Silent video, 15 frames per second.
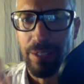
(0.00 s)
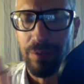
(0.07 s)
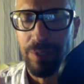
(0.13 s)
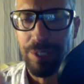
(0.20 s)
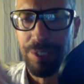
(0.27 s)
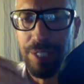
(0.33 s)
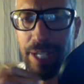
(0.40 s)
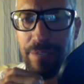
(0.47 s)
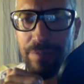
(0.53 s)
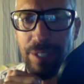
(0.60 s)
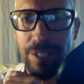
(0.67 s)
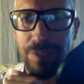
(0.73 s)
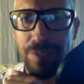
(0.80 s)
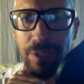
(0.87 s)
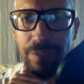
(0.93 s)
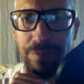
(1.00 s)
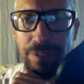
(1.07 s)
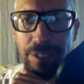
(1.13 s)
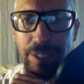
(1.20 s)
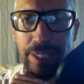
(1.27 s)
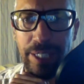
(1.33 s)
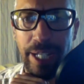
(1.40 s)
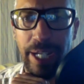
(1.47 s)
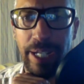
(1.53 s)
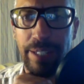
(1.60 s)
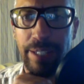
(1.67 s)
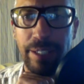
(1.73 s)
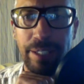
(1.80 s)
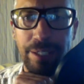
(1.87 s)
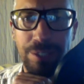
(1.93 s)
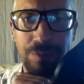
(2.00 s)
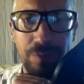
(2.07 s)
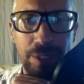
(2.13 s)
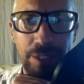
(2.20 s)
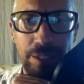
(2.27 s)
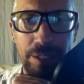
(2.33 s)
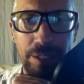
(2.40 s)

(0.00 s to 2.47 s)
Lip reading: saved this one for today. I think is what